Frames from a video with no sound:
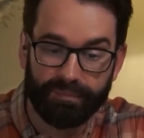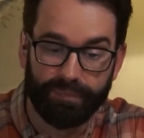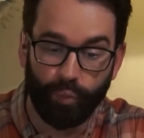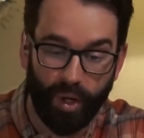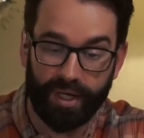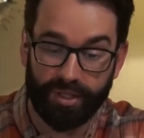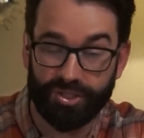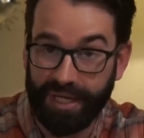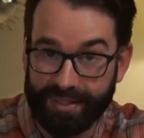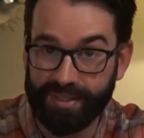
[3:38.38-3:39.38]
But what are the
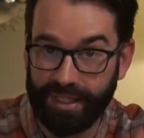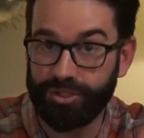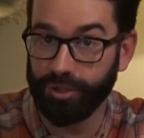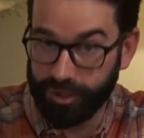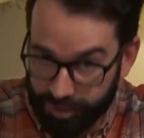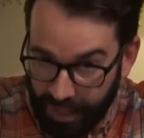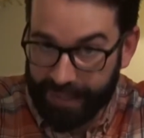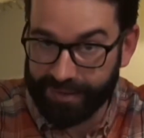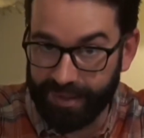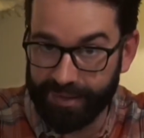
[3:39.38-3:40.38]
chances that she'll
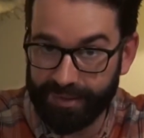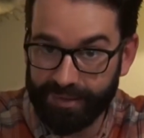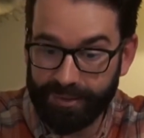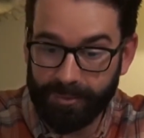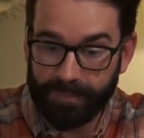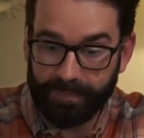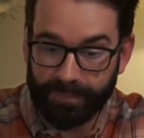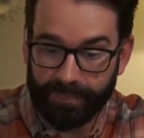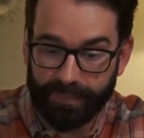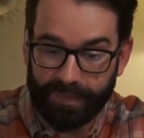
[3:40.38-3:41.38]
contract it?
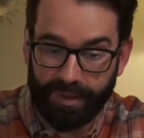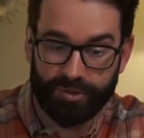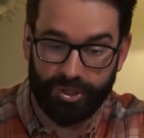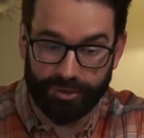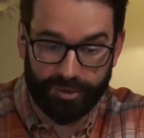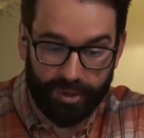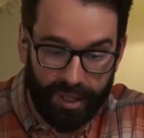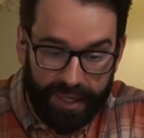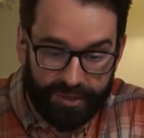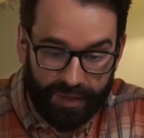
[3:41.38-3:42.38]
Children her
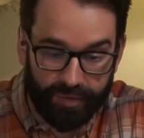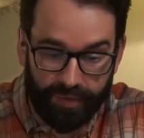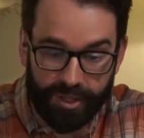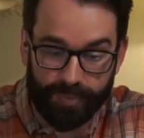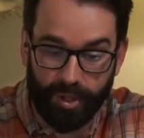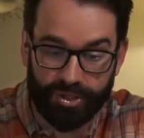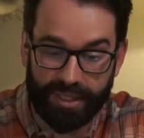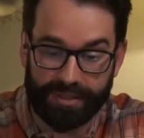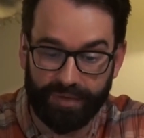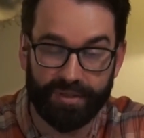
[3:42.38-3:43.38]
age have a very small
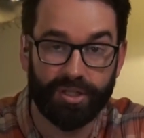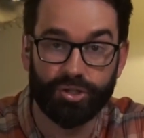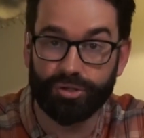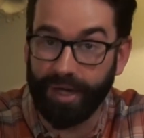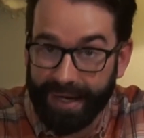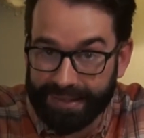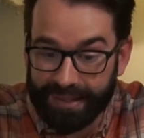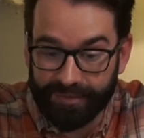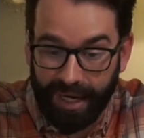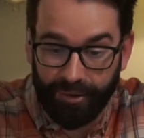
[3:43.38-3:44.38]
chance of even
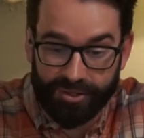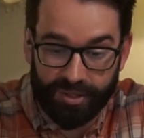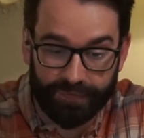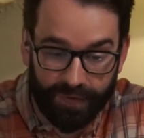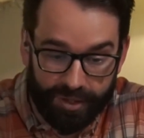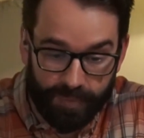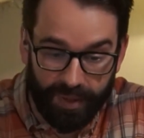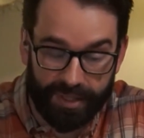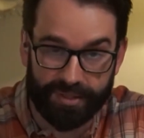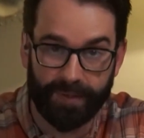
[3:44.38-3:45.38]
contracting the virus in the first
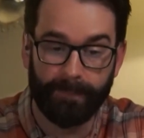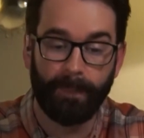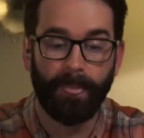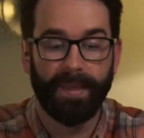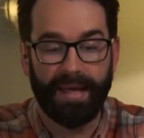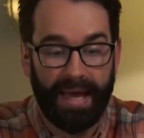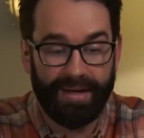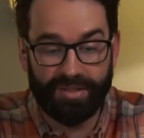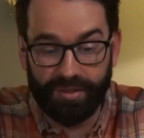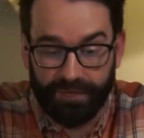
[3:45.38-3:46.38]
place.
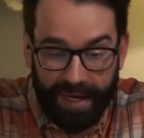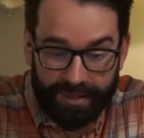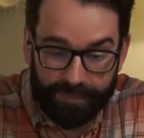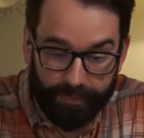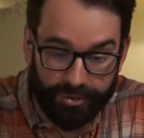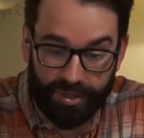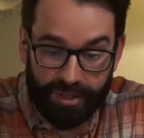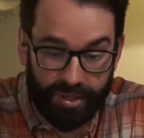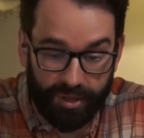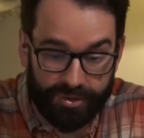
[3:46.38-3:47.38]
Added to the fact that most of
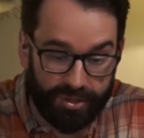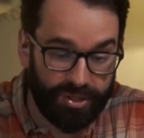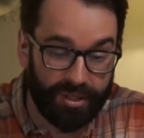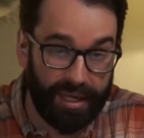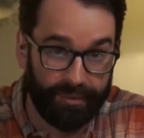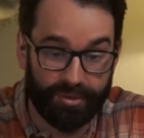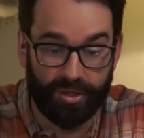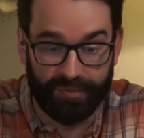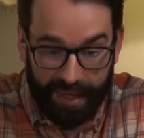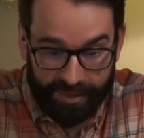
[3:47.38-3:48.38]
the adults that she encounters
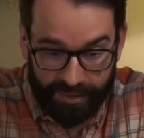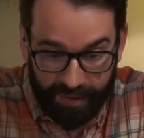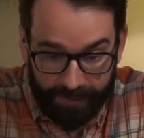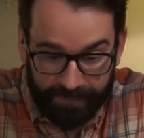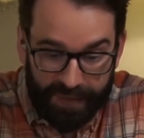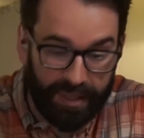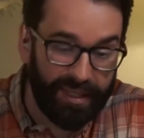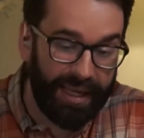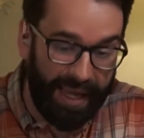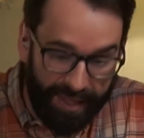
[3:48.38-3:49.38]
are vaccinated,
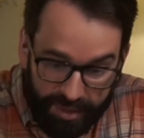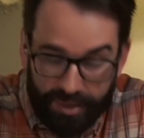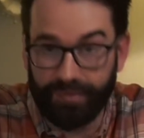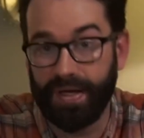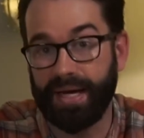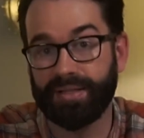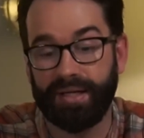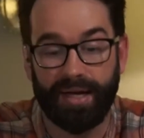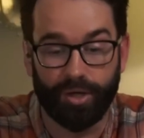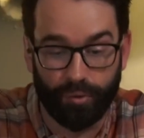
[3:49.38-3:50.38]
added to the fact
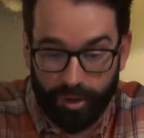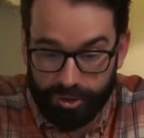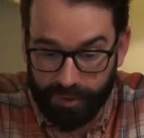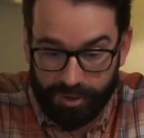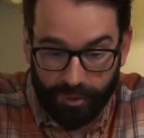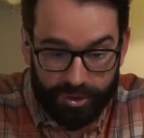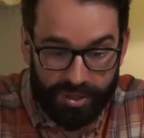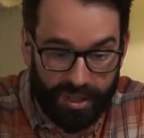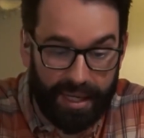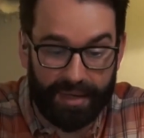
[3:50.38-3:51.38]
that at a grocery store
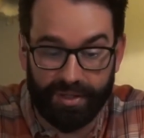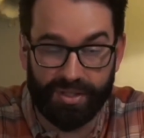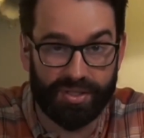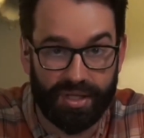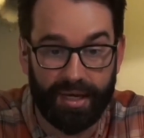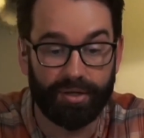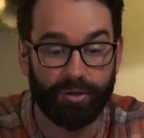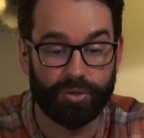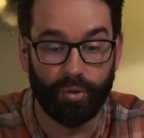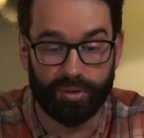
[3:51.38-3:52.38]
she's not having sustained
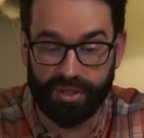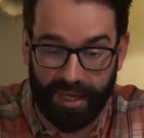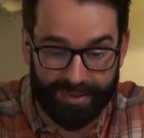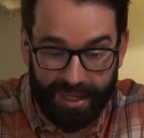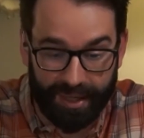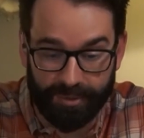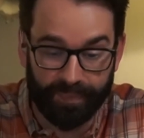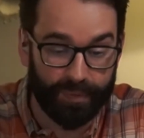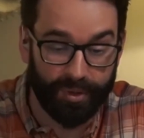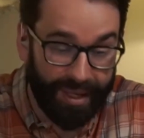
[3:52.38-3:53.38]
close quarters contact
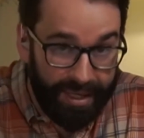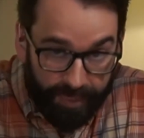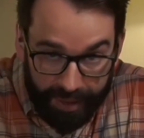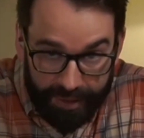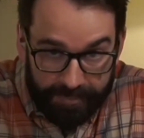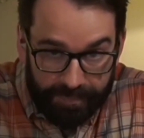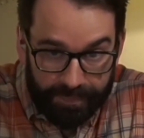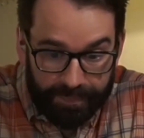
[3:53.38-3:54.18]
with anybody,